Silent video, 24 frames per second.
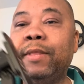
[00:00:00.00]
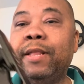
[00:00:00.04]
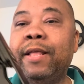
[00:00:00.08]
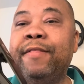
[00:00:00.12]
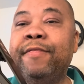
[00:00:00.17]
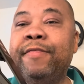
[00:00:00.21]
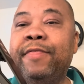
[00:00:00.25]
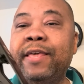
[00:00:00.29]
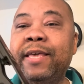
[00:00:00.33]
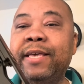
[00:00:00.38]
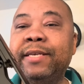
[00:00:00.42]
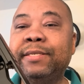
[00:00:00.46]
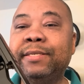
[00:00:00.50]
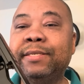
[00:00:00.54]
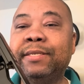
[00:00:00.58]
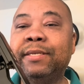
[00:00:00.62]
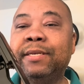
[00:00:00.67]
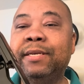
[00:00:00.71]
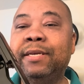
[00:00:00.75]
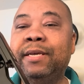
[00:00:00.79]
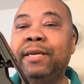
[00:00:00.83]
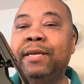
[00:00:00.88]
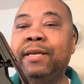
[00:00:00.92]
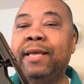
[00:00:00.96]
this
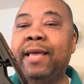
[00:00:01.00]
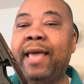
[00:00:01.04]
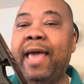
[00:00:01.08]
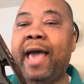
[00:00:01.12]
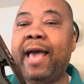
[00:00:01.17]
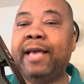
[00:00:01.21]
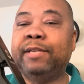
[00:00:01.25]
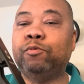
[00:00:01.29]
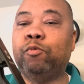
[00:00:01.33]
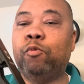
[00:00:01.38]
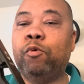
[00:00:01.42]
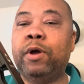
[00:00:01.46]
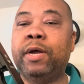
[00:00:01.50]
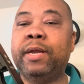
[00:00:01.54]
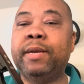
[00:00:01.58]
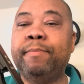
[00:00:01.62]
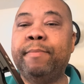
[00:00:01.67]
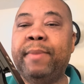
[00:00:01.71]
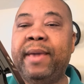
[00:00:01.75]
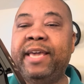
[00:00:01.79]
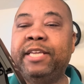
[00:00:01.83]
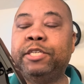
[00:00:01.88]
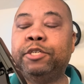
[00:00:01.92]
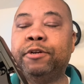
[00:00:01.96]
has one
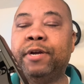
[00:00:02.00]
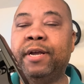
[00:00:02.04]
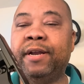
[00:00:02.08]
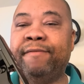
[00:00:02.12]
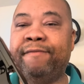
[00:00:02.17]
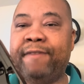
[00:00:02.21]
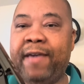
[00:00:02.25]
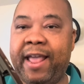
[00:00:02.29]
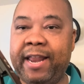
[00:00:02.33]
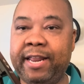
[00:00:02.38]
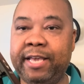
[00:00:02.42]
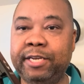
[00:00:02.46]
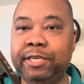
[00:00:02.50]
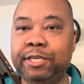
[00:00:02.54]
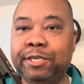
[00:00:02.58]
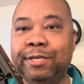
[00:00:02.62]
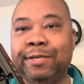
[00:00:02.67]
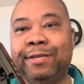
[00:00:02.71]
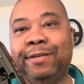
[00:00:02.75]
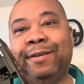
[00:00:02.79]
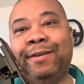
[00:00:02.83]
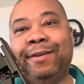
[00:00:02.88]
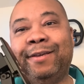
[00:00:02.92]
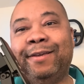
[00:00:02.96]
major advantage,
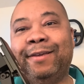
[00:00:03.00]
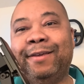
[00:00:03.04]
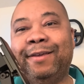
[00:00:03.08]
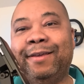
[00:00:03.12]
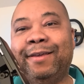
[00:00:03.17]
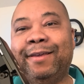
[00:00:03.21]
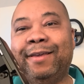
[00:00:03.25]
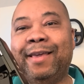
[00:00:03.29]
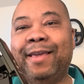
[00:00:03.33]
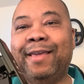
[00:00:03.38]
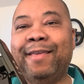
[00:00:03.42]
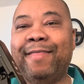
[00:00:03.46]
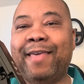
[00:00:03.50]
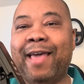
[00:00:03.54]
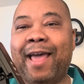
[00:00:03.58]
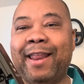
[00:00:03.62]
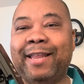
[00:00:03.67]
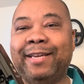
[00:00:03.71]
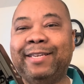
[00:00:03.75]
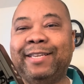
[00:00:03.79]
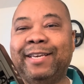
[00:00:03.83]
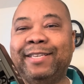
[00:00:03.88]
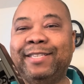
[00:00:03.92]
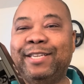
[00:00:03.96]
and that
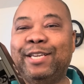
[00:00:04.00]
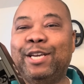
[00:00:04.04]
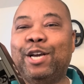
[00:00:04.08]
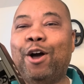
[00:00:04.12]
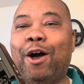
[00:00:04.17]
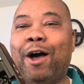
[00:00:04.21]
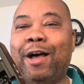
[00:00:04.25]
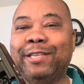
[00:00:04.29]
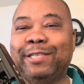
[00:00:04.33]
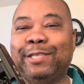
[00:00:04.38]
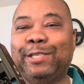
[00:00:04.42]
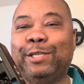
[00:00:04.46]
it doesn't cost